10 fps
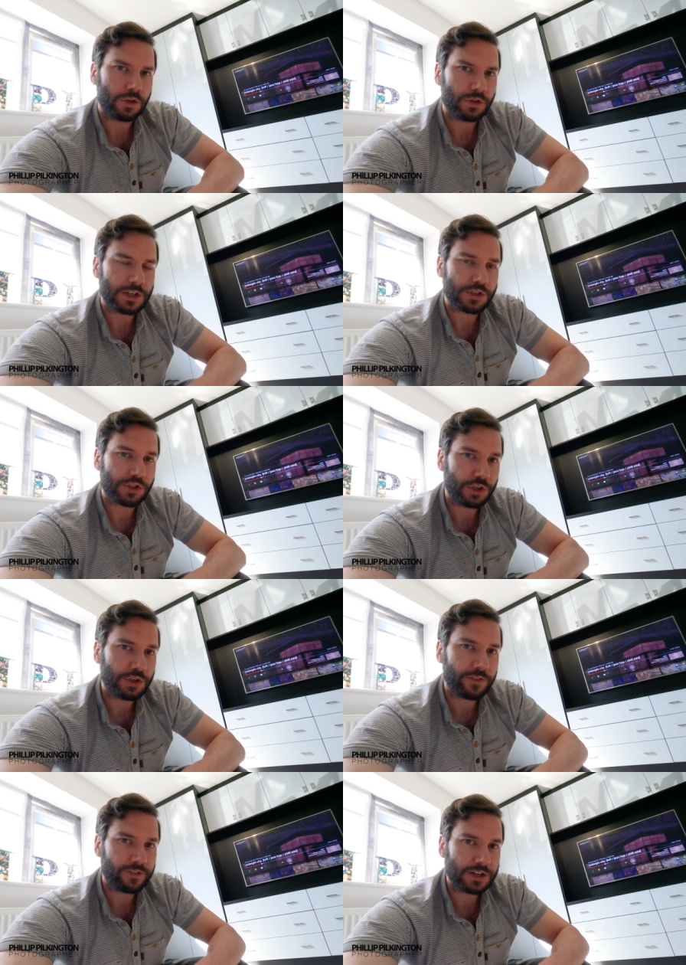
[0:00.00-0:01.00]
use like
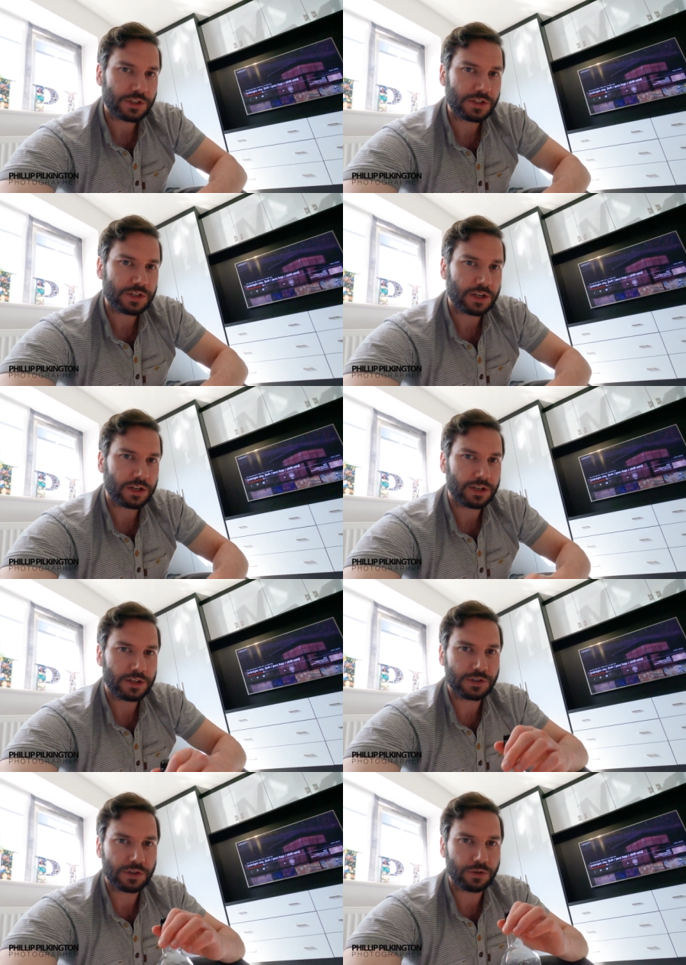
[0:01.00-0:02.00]
studio flashes
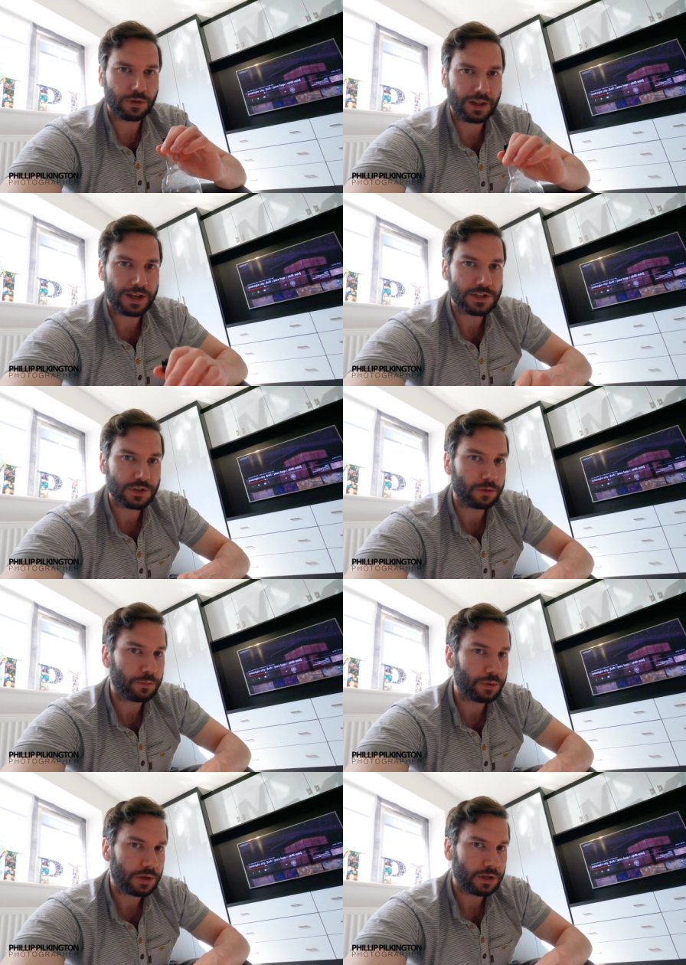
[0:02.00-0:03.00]
to light
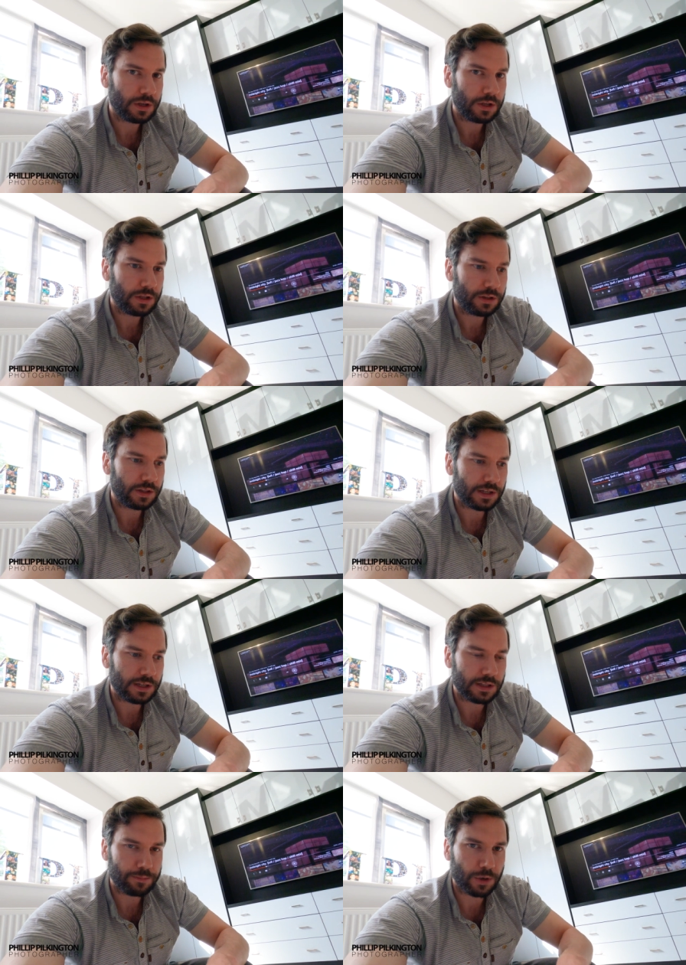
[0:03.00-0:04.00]
up
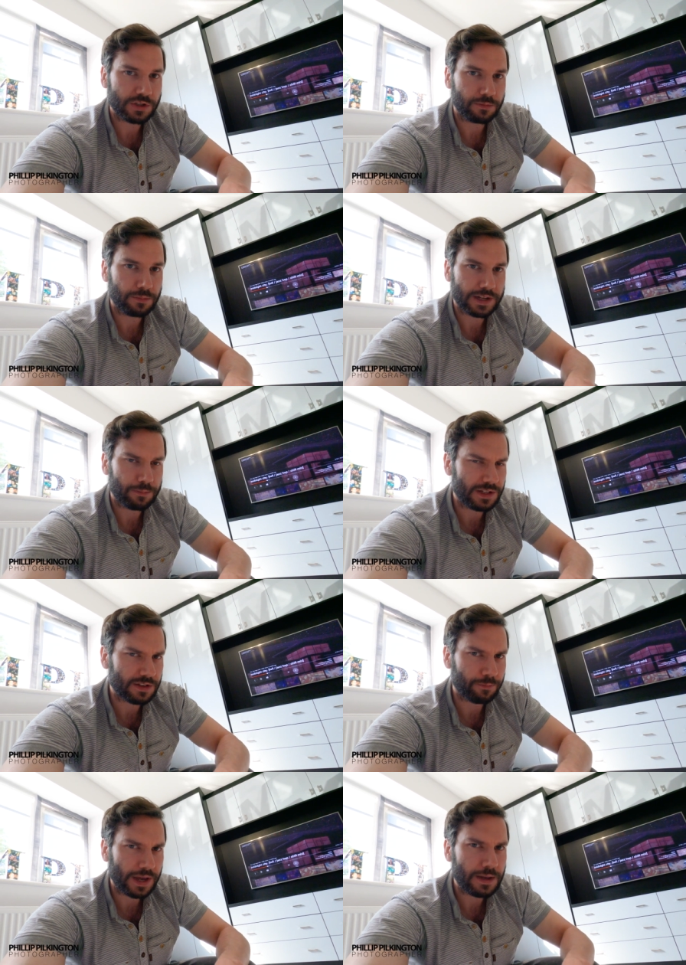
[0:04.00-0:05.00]
the the bottom like a
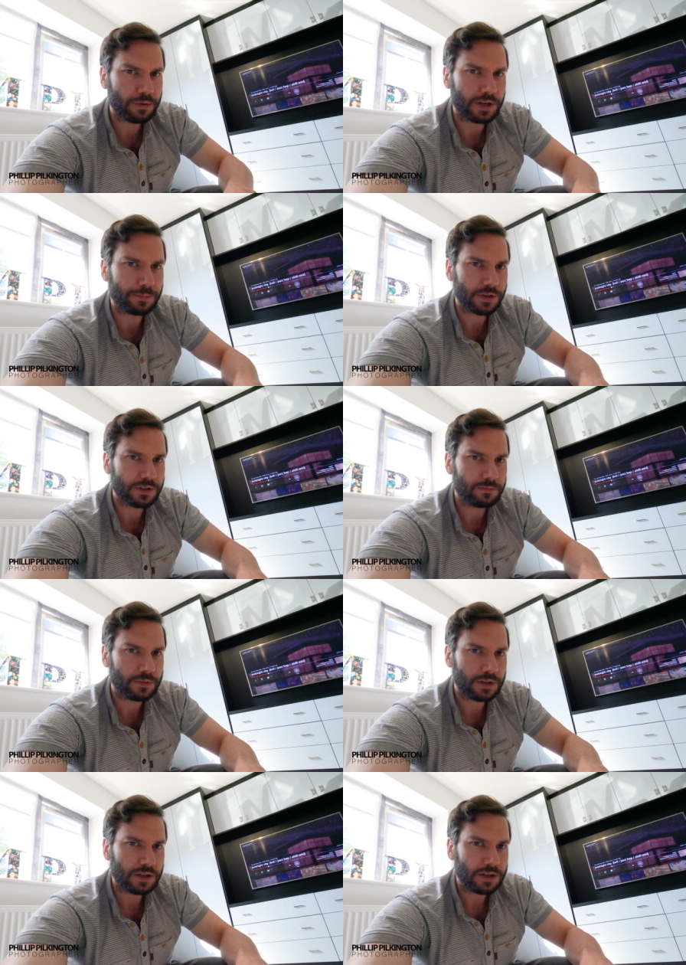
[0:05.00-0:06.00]
piece of paper at the bottom.